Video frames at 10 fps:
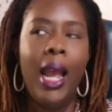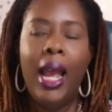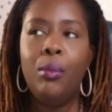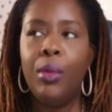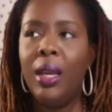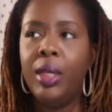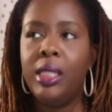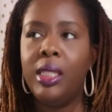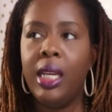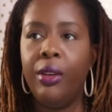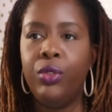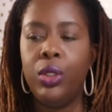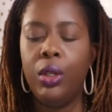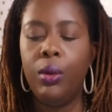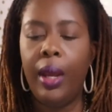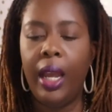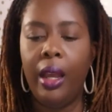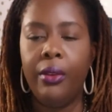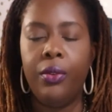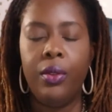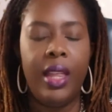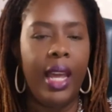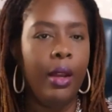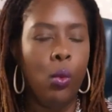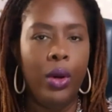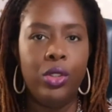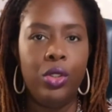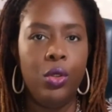and maybe see if they want to